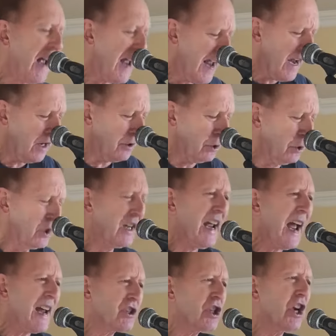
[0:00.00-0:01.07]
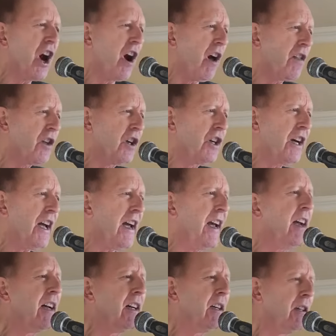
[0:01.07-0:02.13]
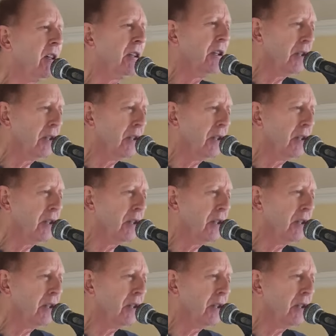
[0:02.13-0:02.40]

and who catch all the hell.